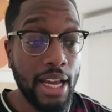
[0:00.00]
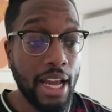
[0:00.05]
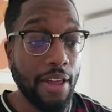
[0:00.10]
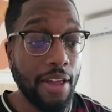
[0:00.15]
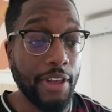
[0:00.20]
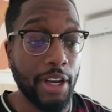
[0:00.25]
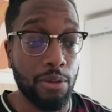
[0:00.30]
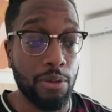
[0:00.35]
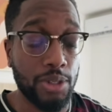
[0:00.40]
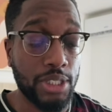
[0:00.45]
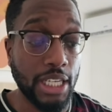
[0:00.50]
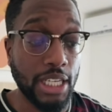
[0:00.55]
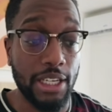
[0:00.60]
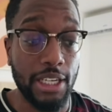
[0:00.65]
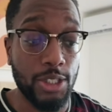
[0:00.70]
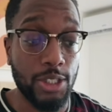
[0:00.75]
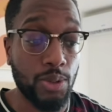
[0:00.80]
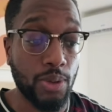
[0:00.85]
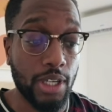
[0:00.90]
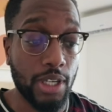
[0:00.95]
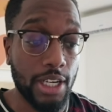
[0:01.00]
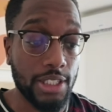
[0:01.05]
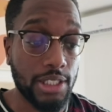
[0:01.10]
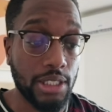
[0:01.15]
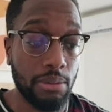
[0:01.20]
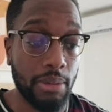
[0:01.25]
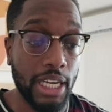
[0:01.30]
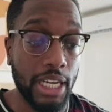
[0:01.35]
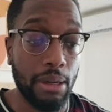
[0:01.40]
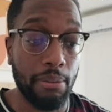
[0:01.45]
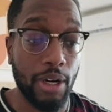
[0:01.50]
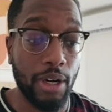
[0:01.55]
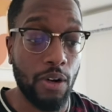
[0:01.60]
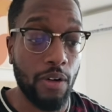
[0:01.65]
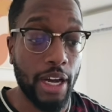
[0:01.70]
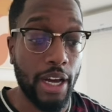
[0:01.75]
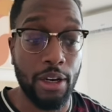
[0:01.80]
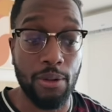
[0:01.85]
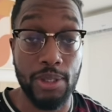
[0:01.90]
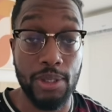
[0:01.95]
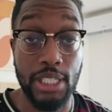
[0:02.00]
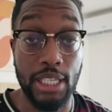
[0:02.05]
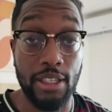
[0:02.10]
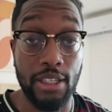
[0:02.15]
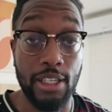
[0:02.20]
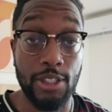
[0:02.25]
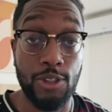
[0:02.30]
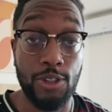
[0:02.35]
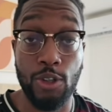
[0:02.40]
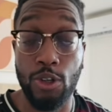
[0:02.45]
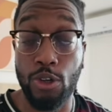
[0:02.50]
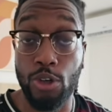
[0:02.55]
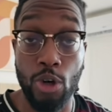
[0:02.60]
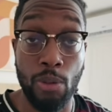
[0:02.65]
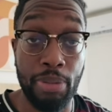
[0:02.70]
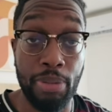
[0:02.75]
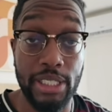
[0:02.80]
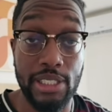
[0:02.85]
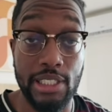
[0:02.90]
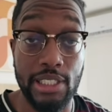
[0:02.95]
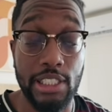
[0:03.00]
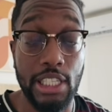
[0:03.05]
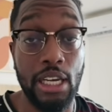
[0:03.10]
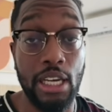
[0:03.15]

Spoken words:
and then it will send it to a custom email, and it will send it to your business